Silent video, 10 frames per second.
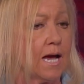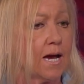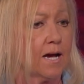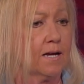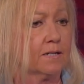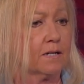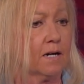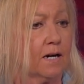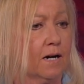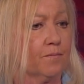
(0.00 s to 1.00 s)
And
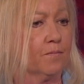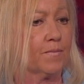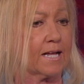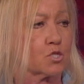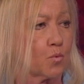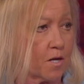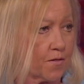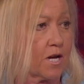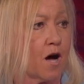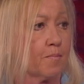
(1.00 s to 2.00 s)
that's one
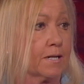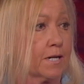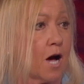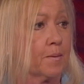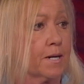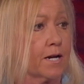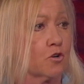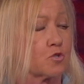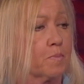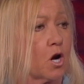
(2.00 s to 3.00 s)
of the common
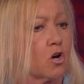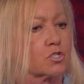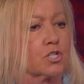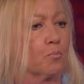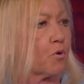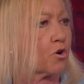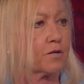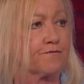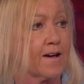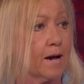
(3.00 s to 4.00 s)
denominators, but also
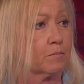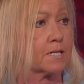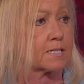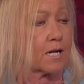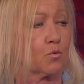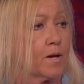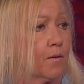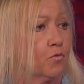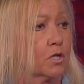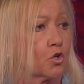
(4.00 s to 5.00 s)
broken families. Like we
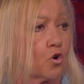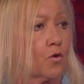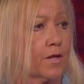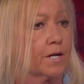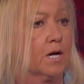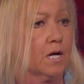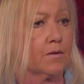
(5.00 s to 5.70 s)
have one girl that